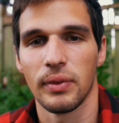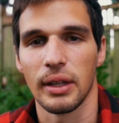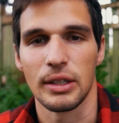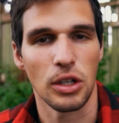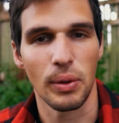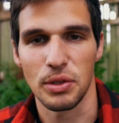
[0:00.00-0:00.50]

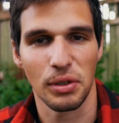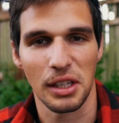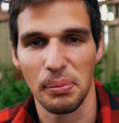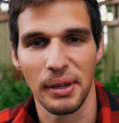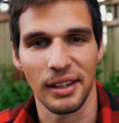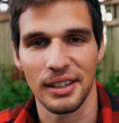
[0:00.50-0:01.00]
it's always really
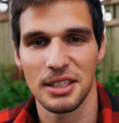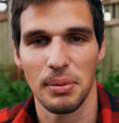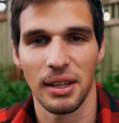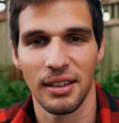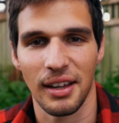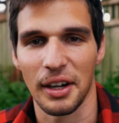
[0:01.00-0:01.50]
appealing to
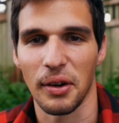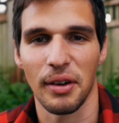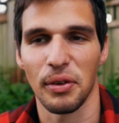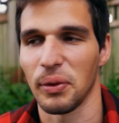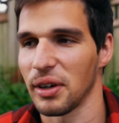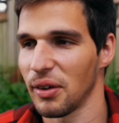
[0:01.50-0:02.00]
me. I know
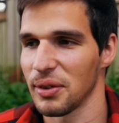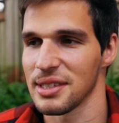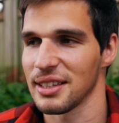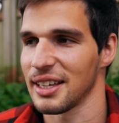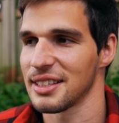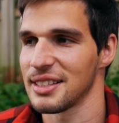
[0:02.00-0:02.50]
everyone
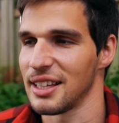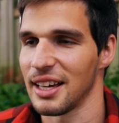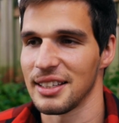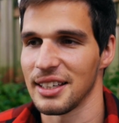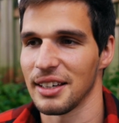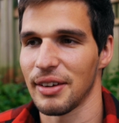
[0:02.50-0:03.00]
always likes the
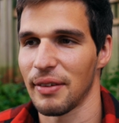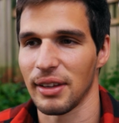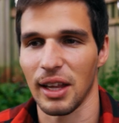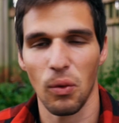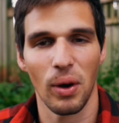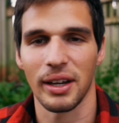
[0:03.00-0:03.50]
idea of having
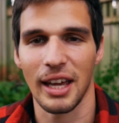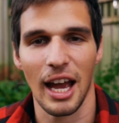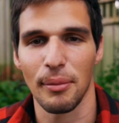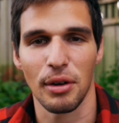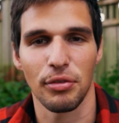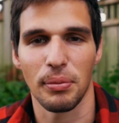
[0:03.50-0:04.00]
like one
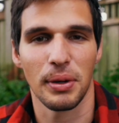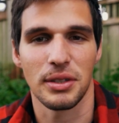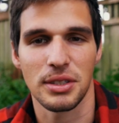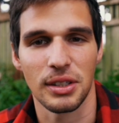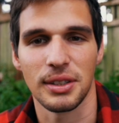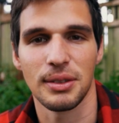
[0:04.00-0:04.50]
camera for
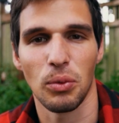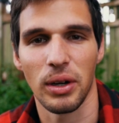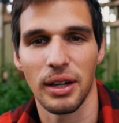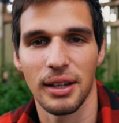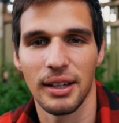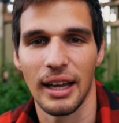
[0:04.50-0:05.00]
personal
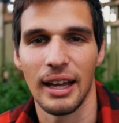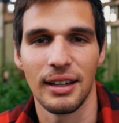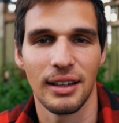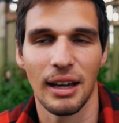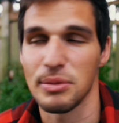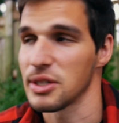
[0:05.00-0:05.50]
work,
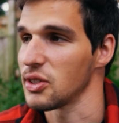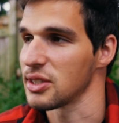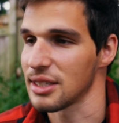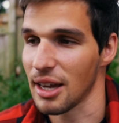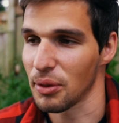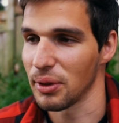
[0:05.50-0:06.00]
and I'm still
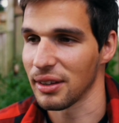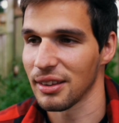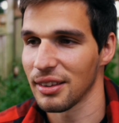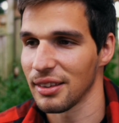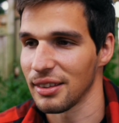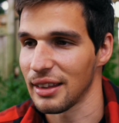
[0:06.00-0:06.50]
stuck
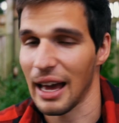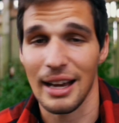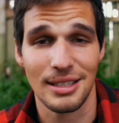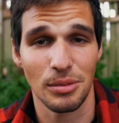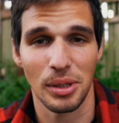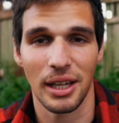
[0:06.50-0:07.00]
with the
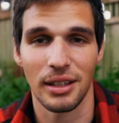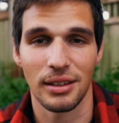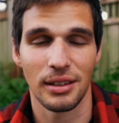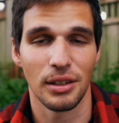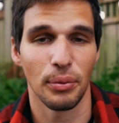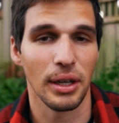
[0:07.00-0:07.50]
Hasselblad,
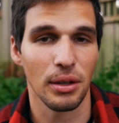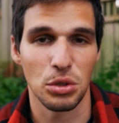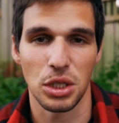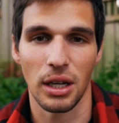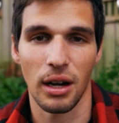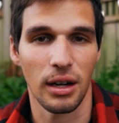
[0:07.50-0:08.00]
the Ricoh
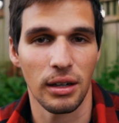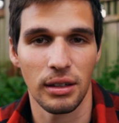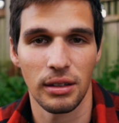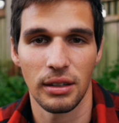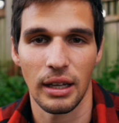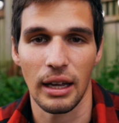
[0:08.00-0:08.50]
GR,
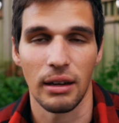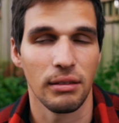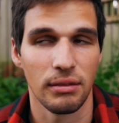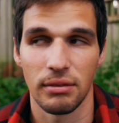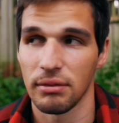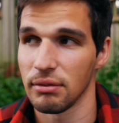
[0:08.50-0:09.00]

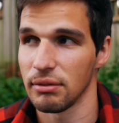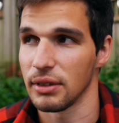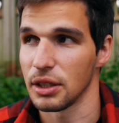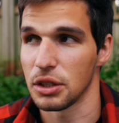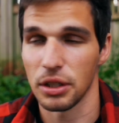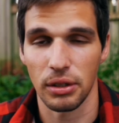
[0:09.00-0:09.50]
and
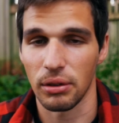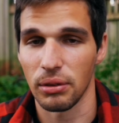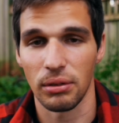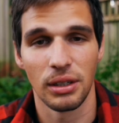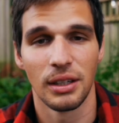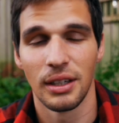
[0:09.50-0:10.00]
the
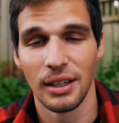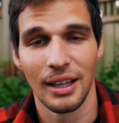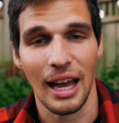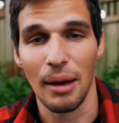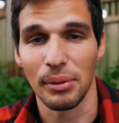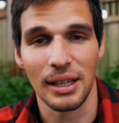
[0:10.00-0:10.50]
two
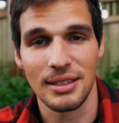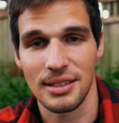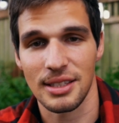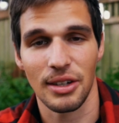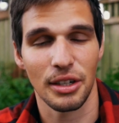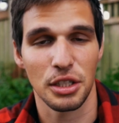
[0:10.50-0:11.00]
M
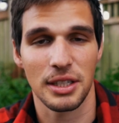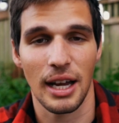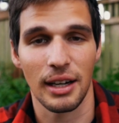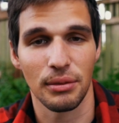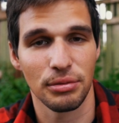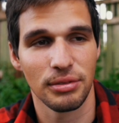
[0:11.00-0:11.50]
lenses that are just
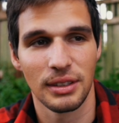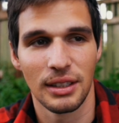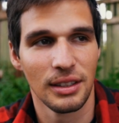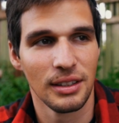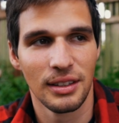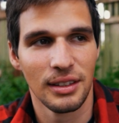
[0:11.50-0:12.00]
kind of
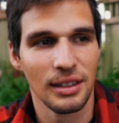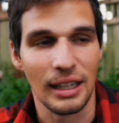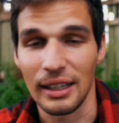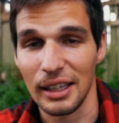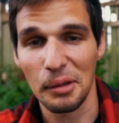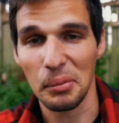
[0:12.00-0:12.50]

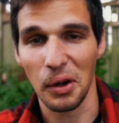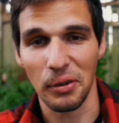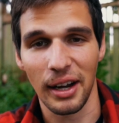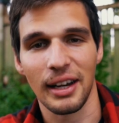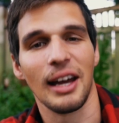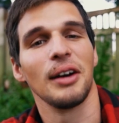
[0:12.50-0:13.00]
in limbo
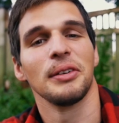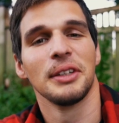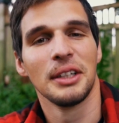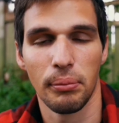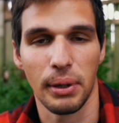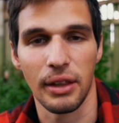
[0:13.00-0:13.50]
right now.
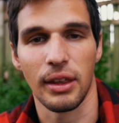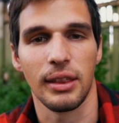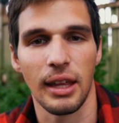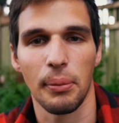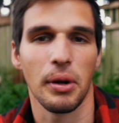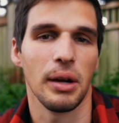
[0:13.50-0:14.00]
But I think
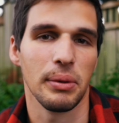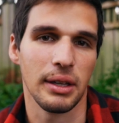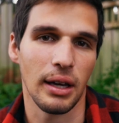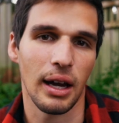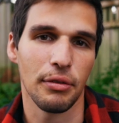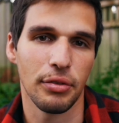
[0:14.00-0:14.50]
the upgrade with
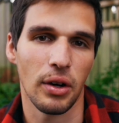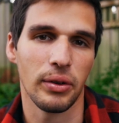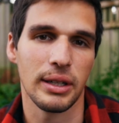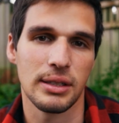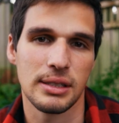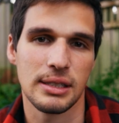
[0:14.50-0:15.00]
the iPhone and